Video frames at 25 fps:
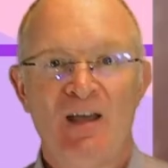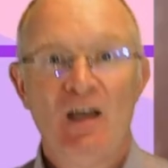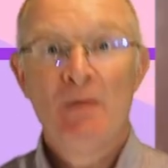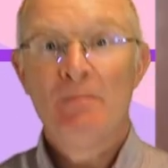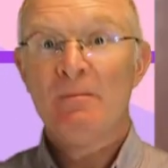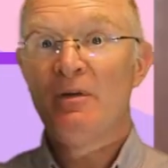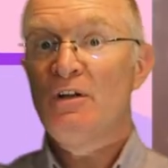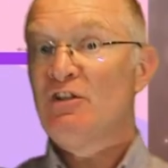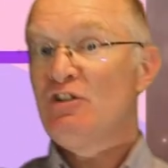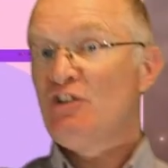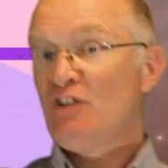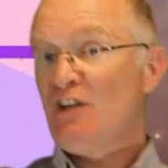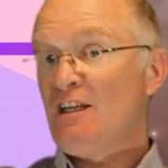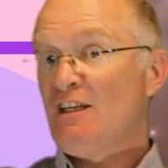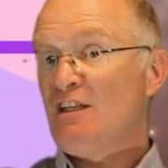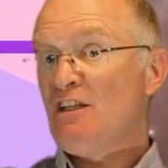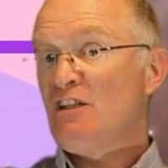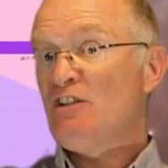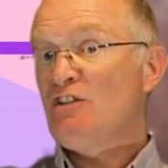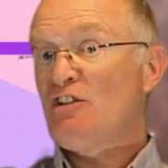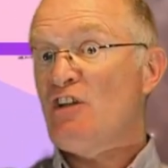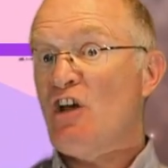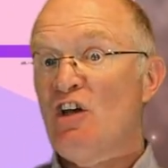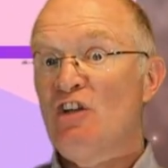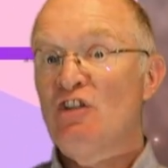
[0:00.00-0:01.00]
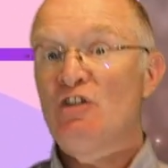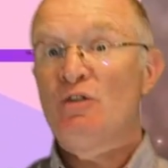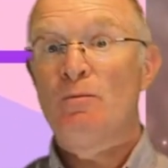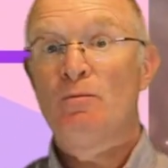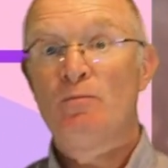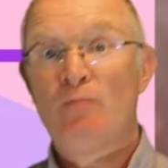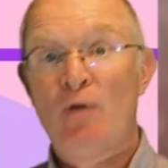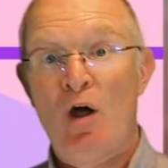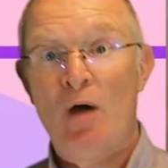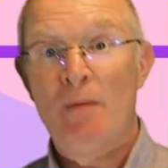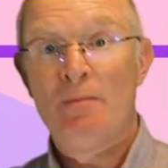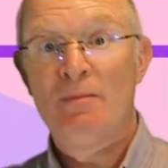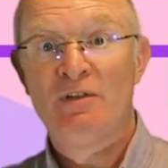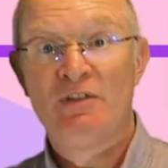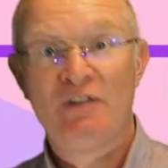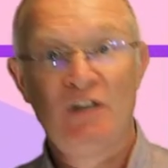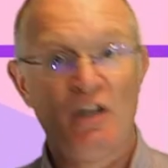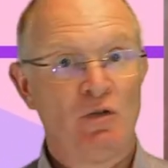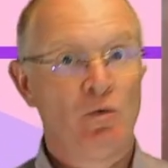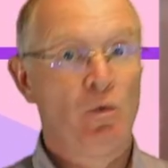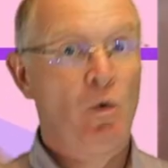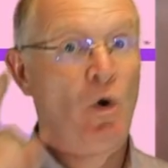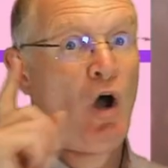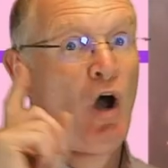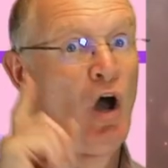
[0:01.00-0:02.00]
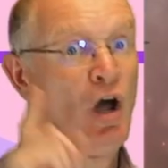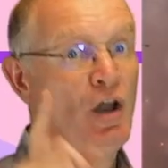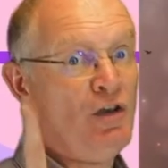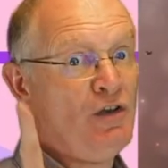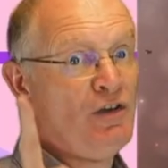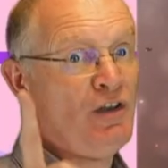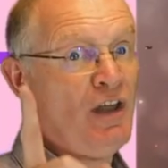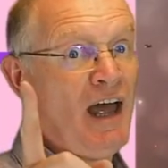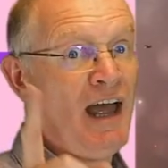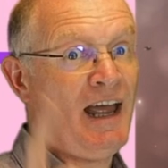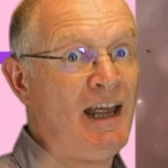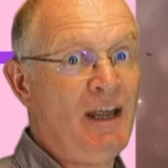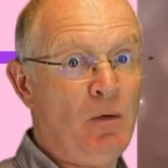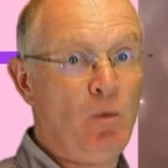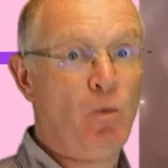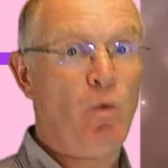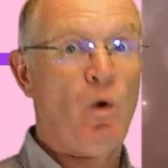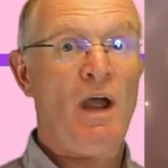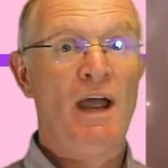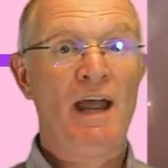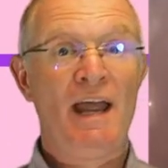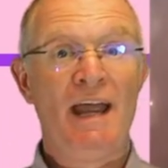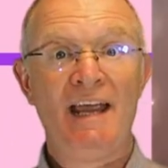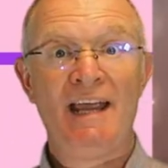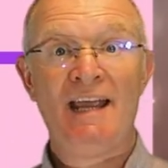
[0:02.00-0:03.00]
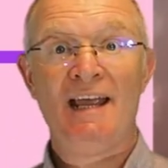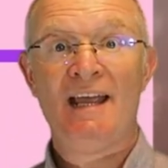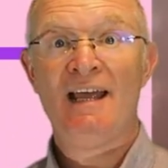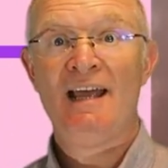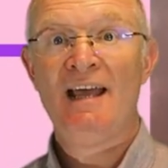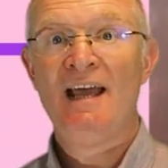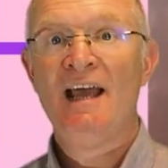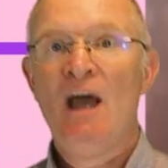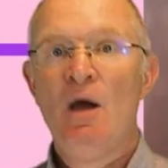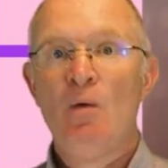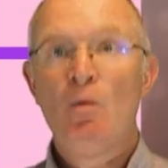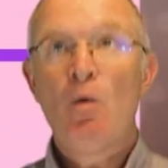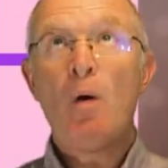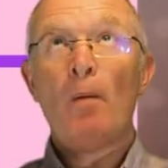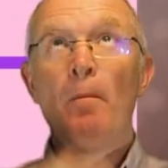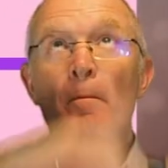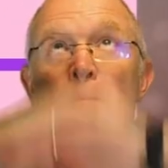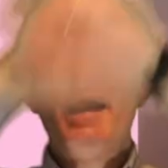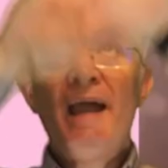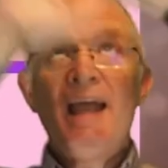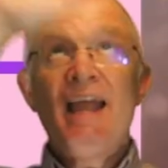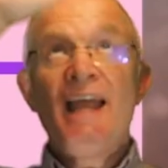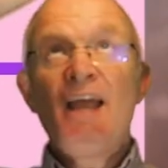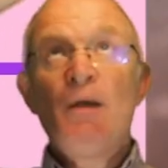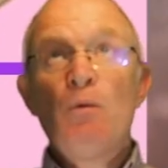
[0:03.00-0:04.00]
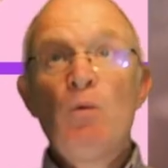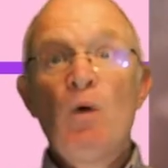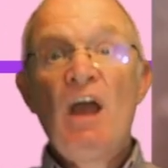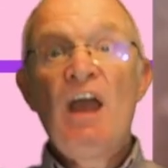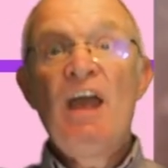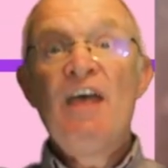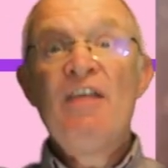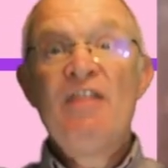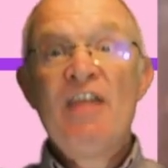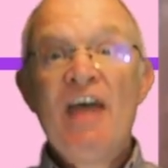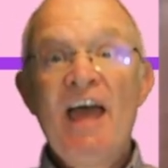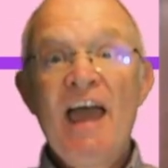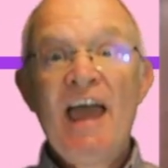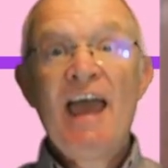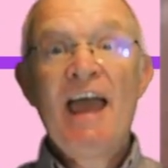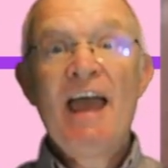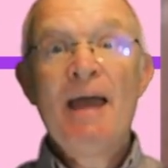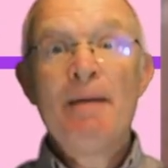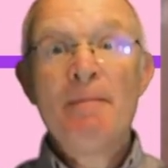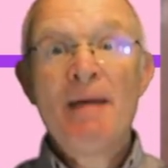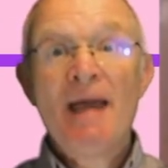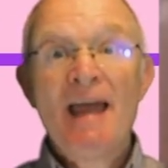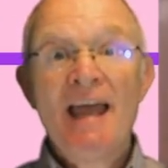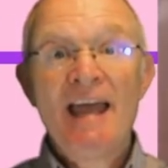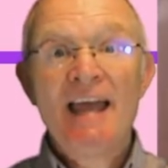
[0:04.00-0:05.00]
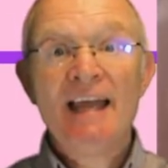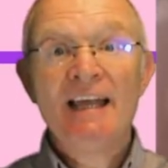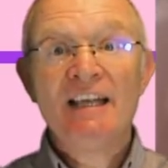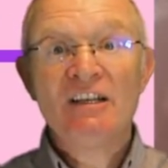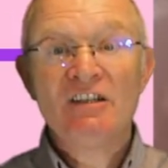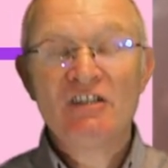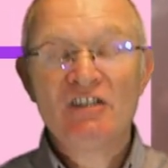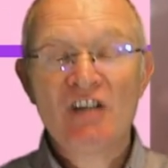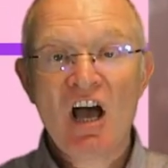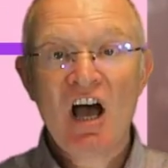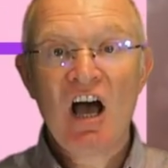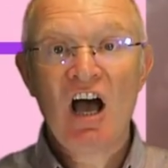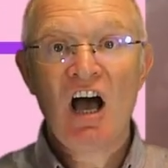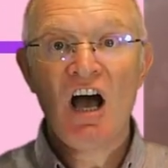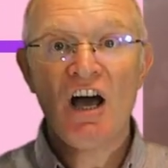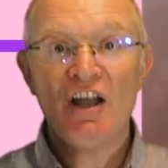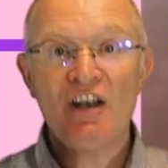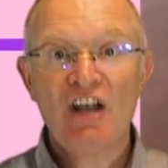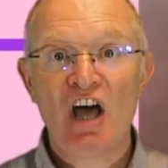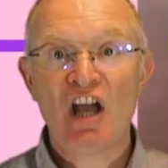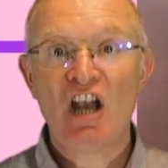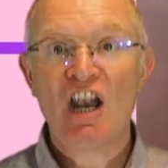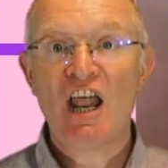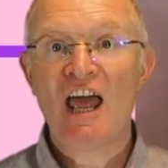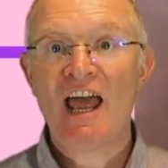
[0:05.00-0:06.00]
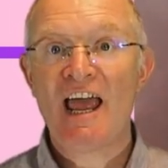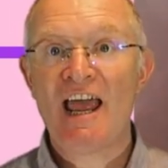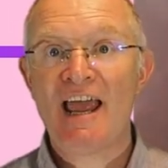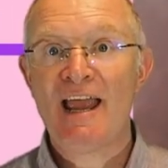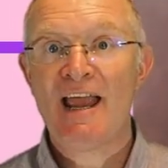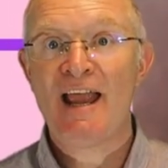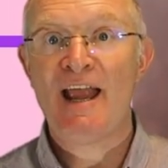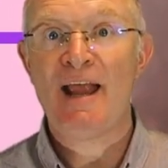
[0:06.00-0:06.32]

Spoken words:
But Jesus promises one day we will be with him eternally.